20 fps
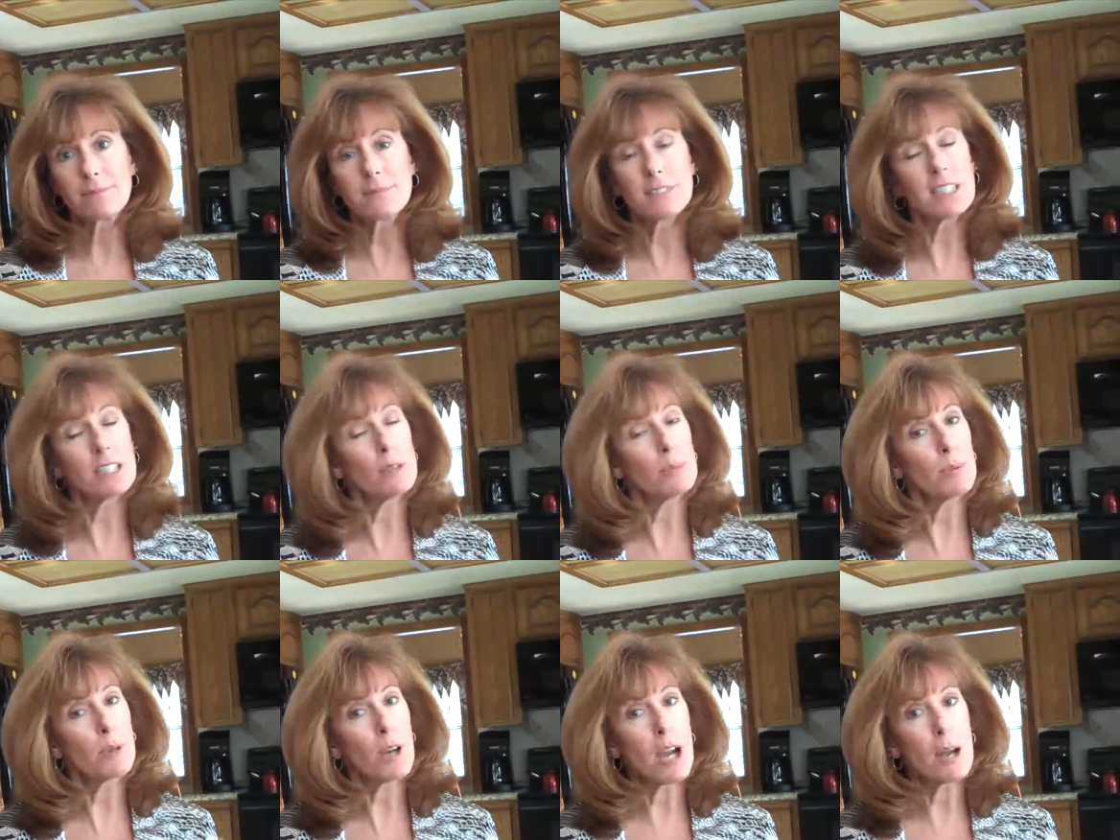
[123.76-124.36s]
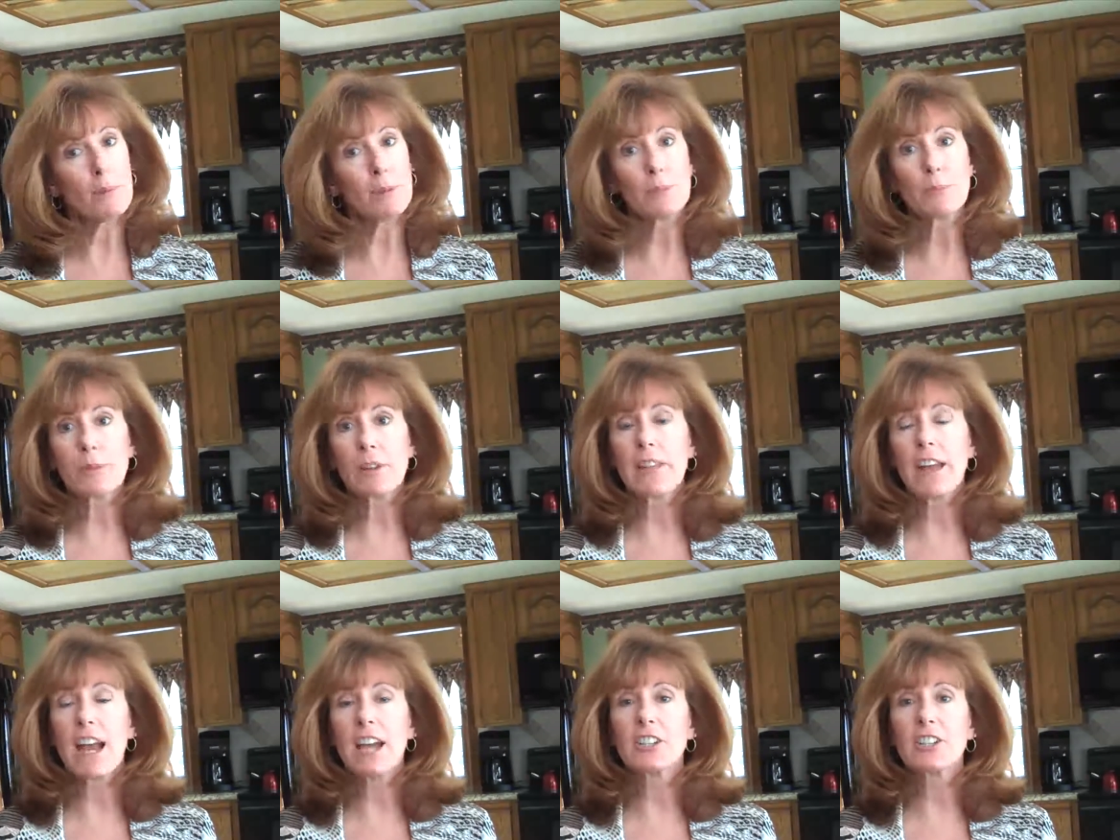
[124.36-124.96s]
little problem
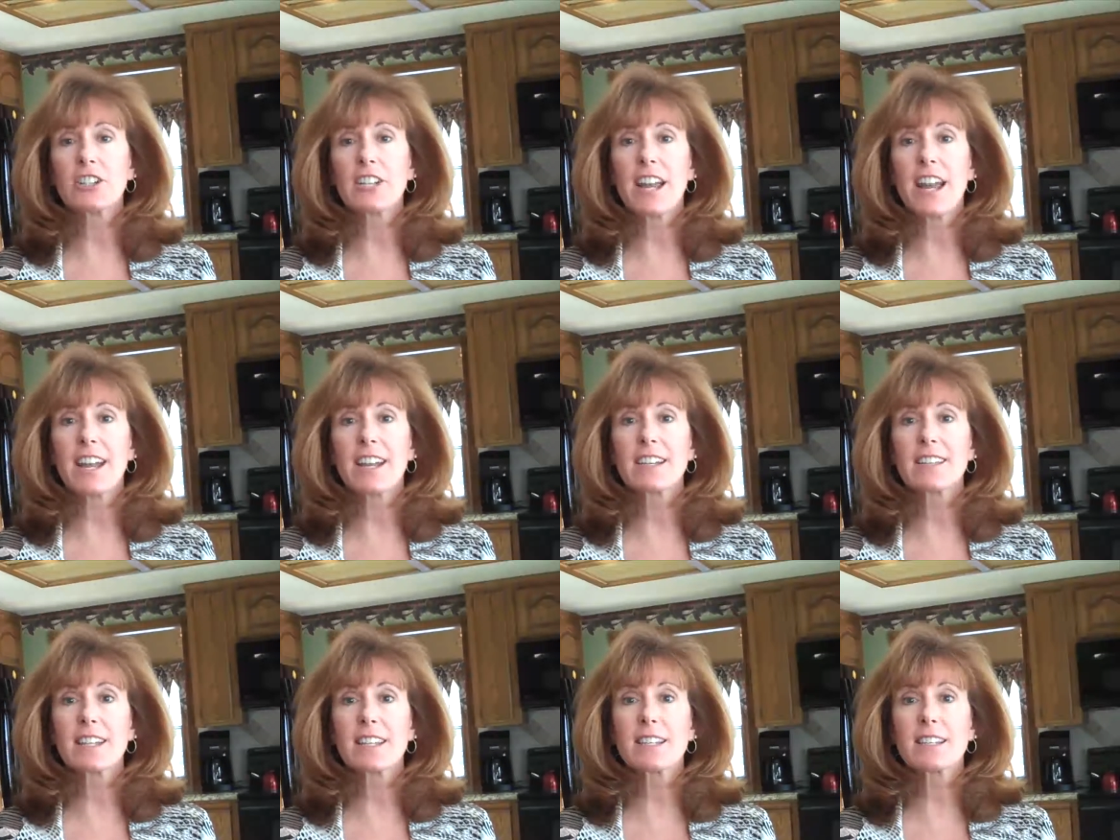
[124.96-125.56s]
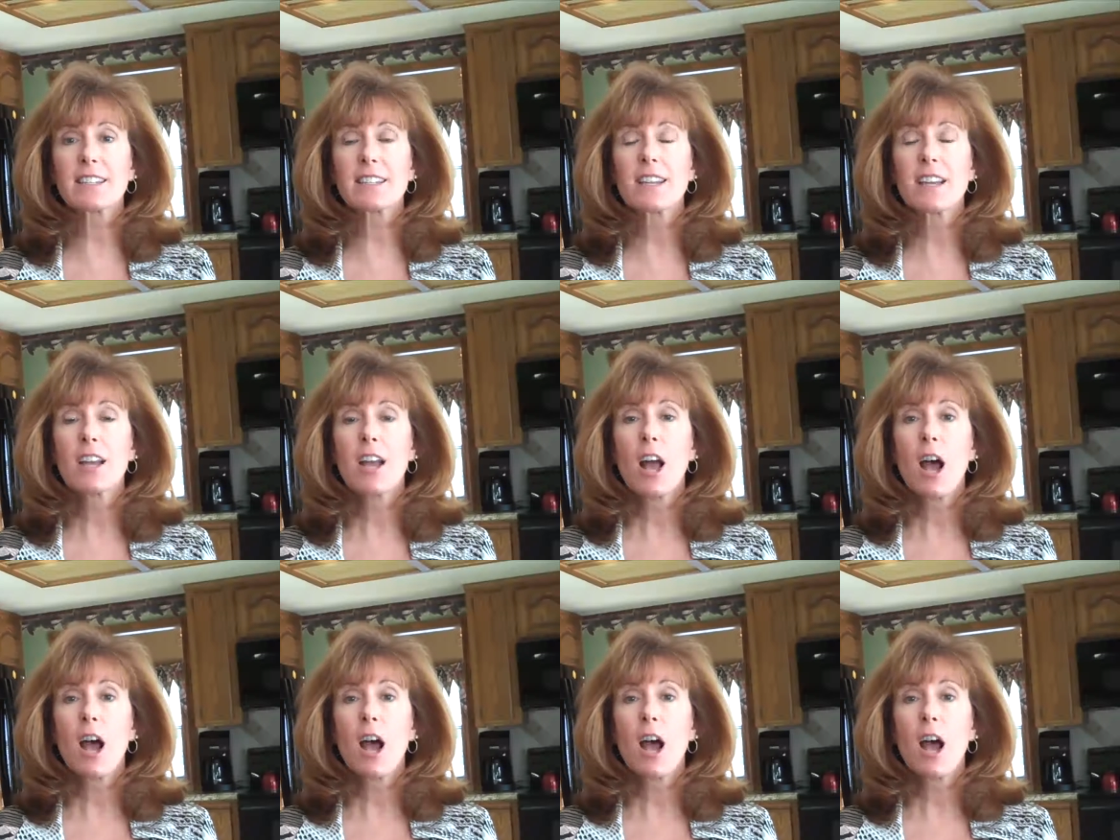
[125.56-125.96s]
with hashtags, and it's